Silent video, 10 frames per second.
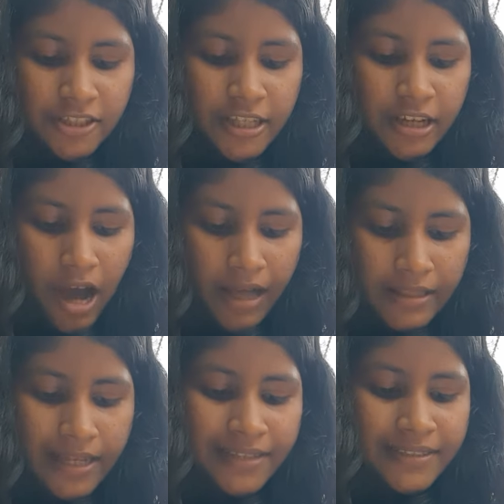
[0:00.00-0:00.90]
the
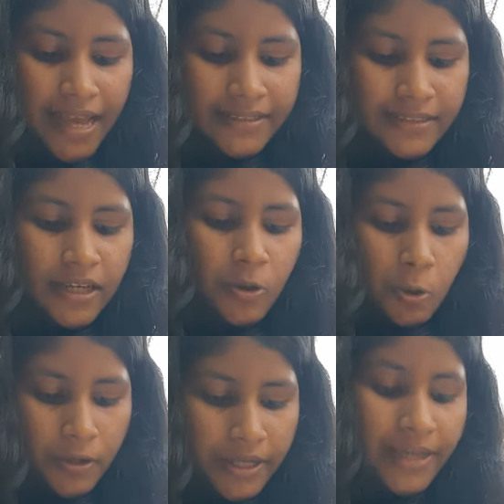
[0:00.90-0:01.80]
color, texture,
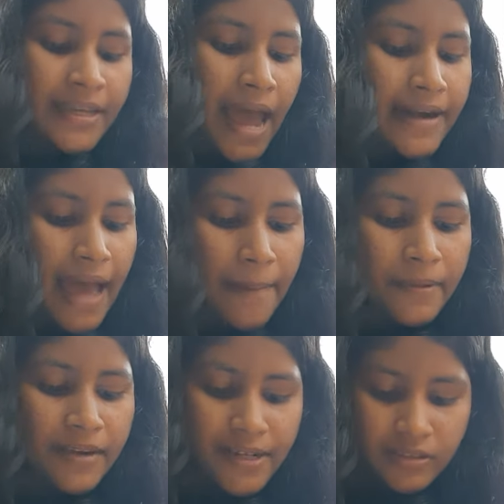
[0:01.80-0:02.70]
odor, and
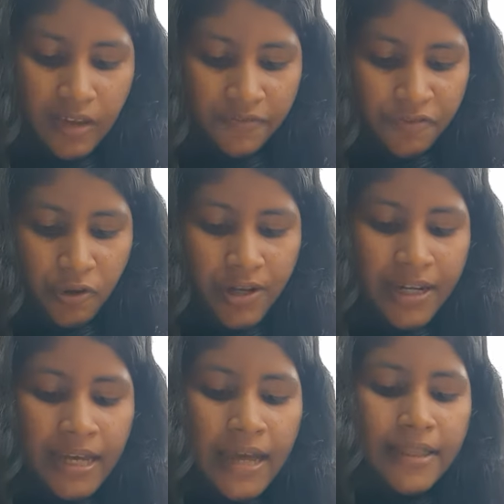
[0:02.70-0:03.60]
appearance of food.
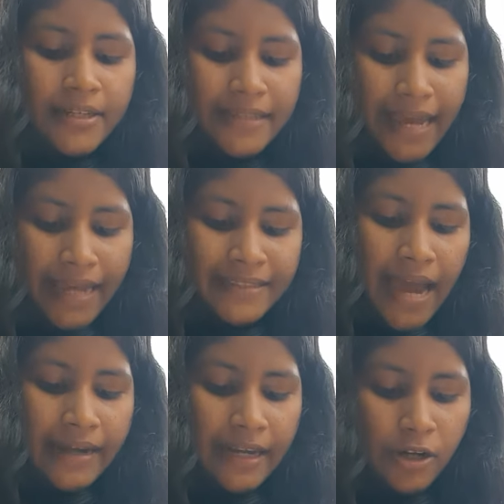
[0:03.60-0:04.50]
The taste
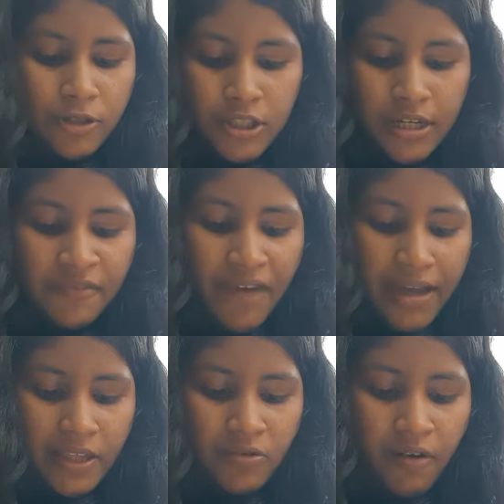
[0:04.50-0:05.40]
and nutritional
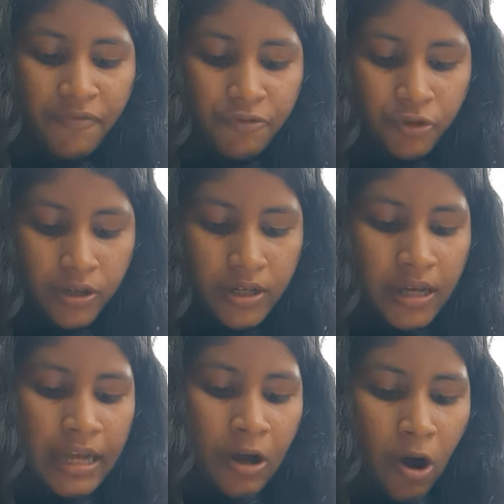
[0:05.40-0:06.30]
value of food
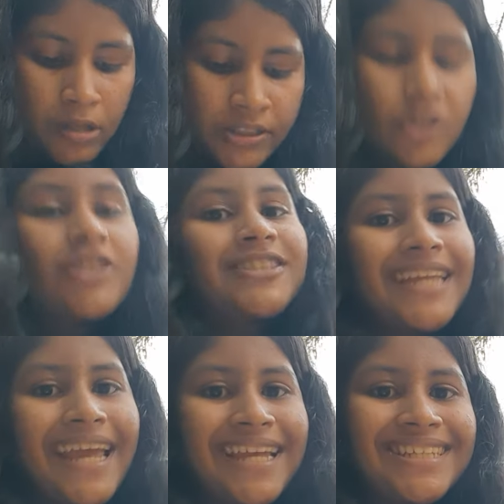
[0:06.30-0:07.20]
also
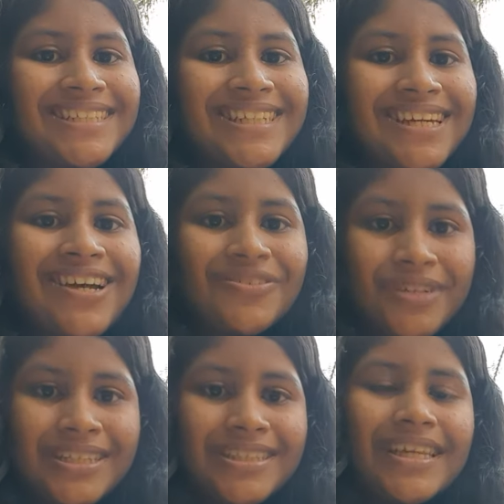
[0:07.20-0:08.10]
change.
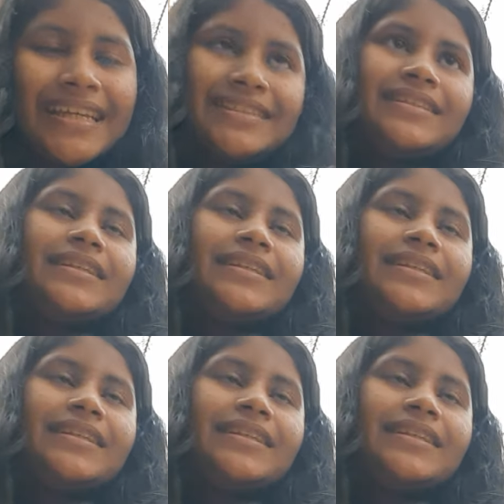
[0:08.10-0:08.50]
Yes.